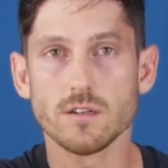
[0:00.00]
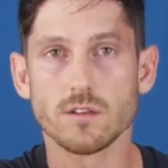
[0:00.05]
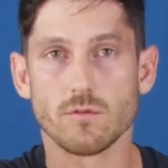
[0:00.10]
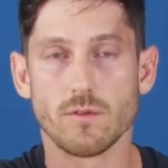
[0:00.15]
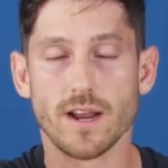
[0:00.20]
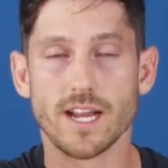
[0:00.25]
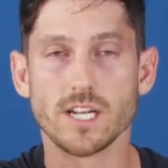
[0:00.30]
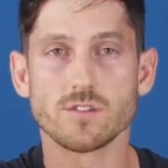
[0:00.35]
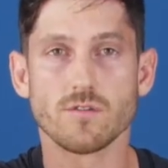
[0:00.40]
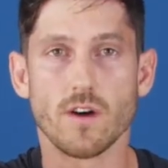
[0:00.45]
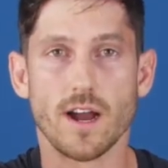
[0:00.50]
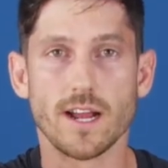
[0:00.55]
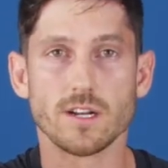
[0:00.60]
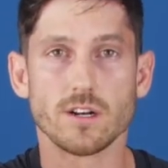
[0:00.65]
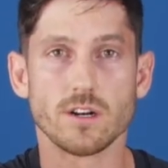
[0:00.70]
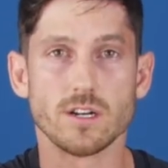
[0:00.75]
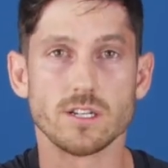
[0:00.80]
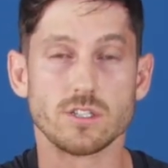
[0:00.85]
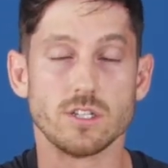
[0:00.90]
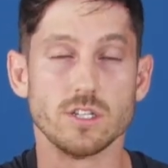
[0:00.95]
The
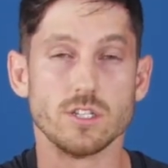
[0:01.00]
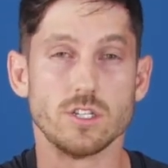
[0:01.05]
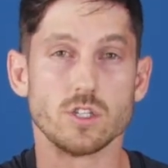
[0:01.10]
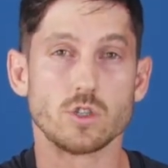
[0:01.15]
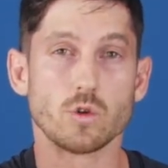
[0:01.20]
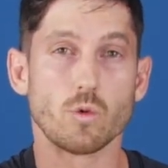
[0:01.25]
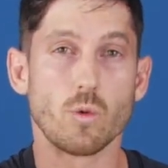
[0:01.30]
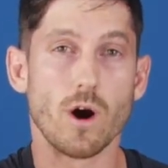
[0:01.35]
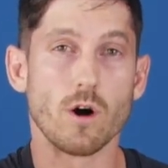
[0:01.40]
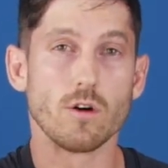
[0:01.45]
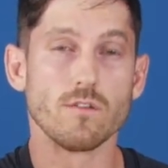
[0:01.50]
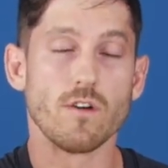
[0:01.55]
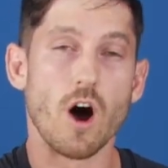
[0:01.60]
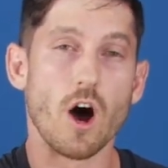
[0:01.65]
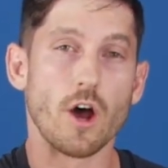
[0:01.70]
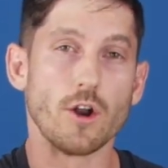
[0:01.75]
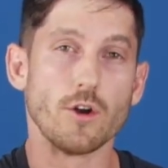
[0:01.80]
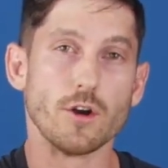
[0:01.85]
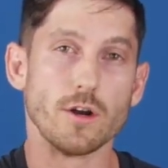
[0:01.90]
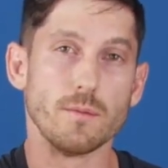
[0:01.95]
rangefinder is good to
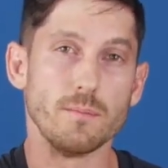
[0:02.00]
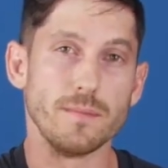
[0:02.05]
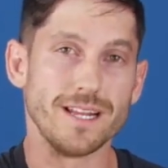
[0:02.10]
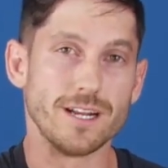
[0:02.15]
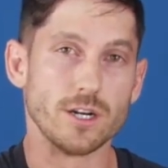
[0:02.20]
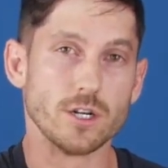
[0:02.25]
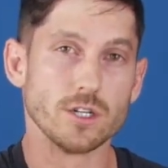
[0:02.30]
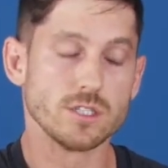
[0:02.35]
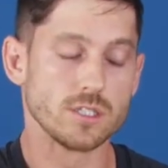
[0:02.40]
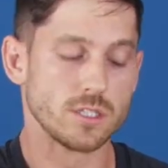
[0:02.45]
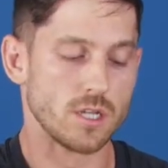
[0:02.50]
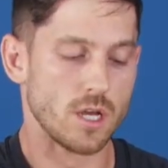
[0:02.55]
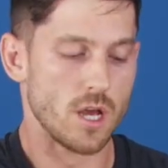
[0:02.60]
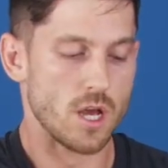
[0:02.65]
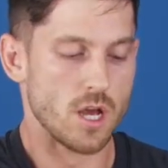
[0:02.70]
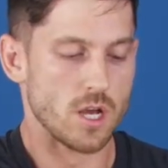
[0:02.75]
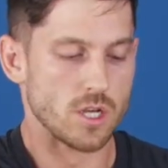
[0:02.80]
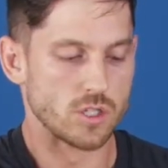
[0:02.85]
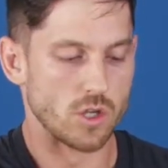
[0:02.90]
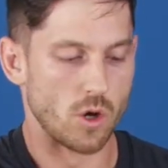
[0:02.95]
1,200 meters.
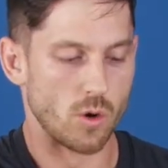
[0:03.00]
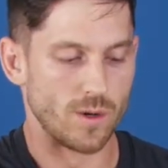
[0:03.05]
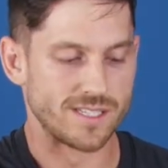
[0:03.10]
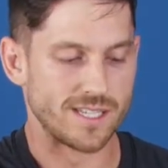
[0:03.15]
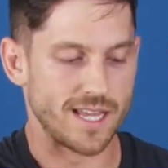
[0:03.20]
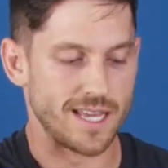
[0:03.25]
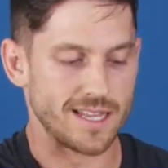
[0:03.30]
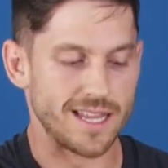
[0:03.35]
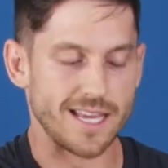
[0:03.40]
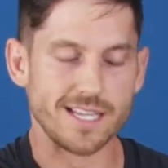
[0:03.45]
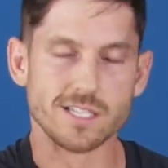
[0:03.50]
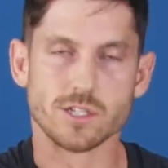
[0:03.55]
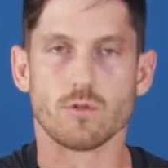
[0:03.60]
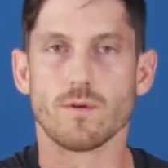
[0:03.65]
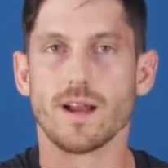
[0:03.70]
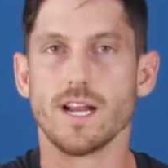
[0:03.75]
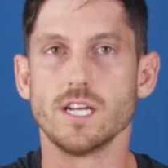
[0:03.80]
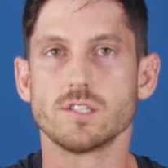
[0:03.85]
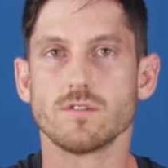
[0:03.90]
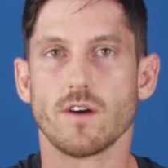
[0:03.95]
So it's a laser
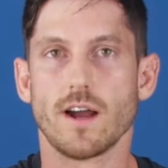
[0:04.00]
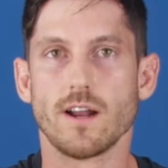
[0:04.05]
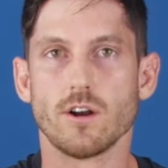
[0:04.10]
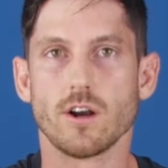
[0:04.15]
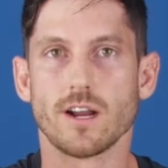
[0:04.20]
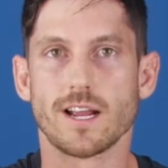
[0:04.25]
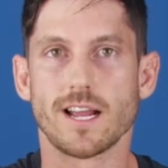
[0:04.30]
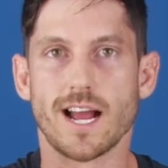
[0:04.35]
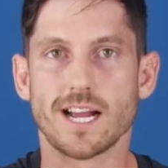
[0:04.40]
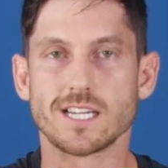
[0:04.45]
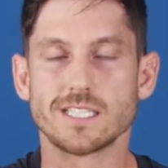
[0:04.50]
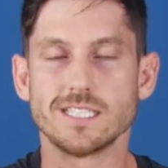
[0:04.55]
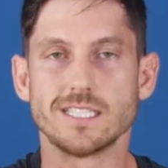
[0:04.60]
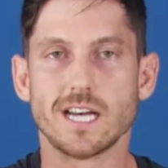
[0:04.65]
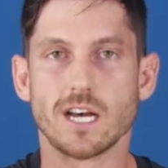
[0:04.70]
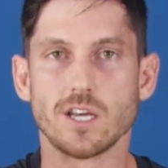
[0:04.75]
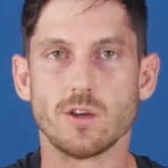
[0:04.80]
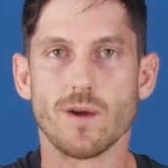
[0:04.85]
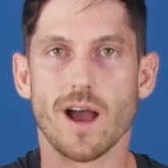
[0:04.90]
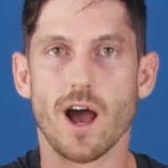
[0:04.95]
rangefinder. It can actually
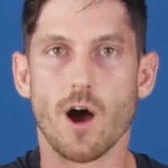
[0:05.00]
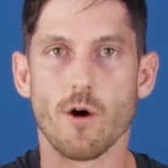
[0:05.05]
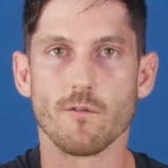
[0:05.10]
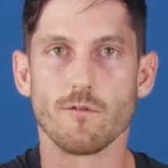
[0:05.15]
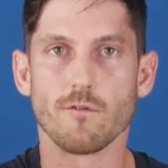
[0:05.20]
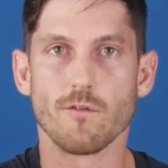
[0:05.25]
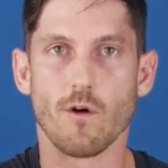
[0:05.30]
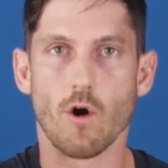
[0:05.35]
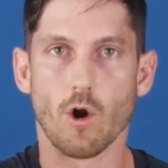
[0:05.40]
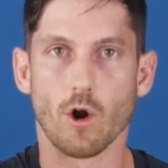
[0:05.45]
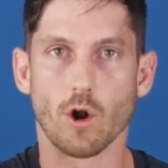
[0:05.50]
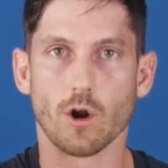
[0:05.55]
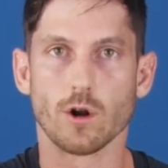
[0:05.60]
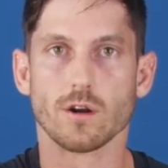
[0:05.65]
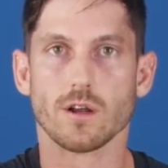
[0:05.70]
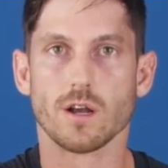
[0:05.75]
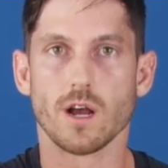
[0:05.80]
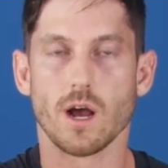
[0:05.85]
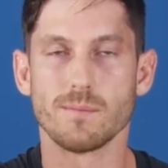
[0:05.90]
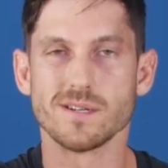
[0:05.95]
tell you how far
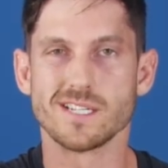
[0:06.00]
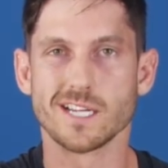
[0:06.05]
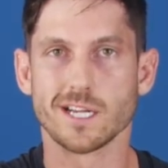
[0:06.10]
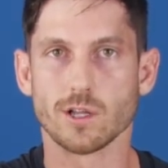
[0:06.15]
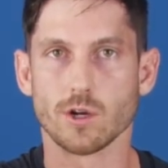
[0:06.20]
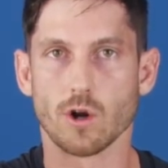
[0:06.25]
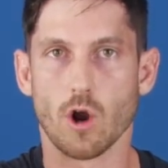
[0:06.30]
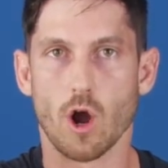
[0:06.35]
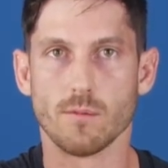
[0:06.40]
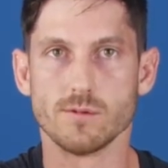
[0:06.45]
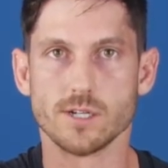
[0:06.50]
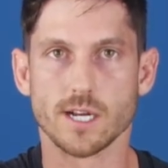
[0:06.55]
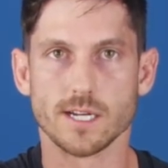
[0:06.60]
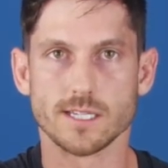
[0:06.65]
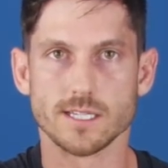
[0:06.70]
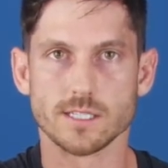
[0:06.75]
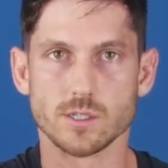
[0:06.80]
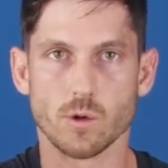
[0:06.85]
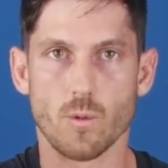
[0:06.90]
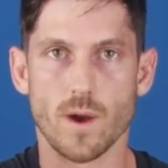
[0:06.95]
a particular object
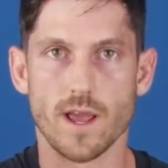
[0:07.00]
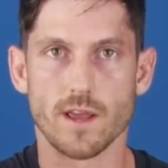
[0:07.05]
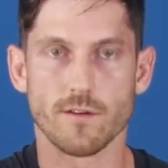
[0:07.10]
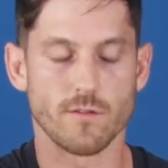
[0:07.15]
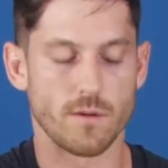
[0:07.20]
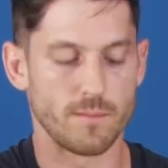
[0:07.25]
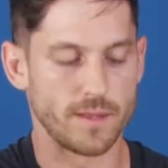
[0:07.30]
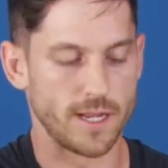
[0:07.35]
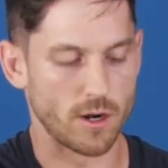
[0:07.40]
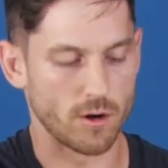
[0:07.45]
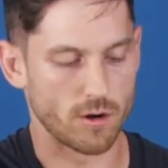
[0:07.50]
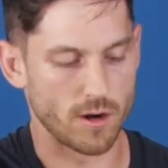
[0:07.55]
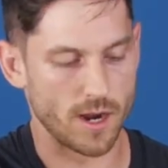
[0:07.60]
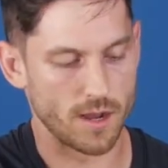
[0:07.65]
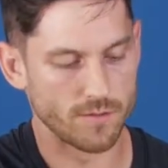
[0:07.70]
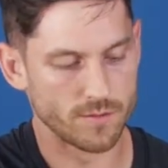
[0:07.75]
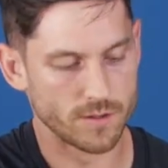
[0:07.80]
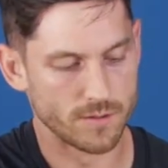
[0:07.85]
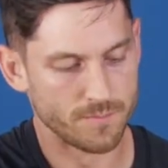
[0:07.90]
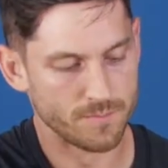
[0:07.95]
is away from the aircraft.